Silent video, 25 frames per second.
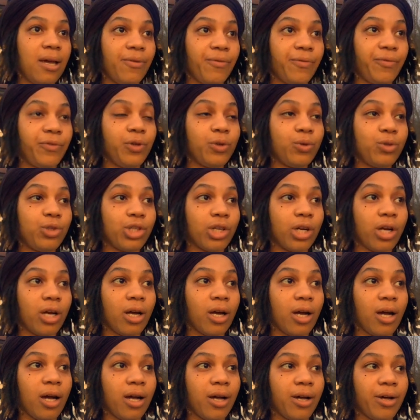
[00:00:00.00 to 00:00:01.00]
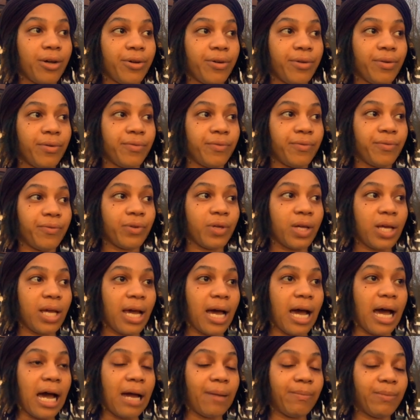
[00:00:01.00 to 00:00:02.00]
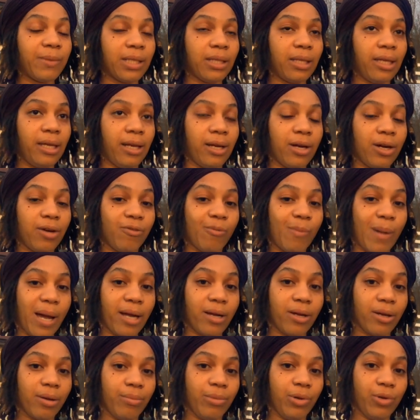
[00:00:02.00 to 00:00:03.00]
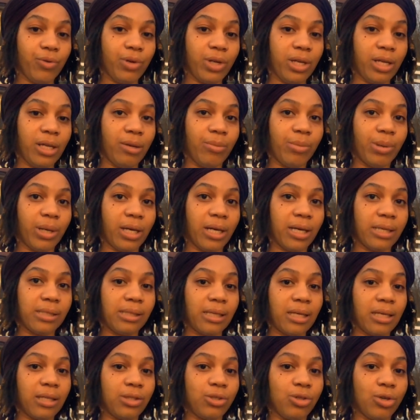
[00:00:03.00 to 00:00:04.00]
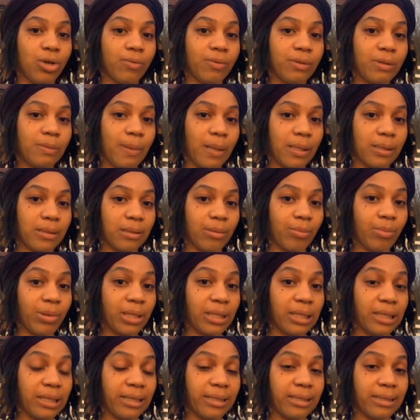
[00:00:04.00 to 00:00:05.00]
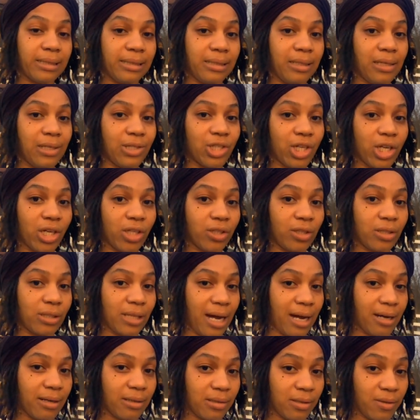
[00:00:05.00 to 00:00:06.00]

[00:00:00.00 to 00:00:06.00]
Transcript: future of I'm the leader of my community, because it's your responsibility to teach others how to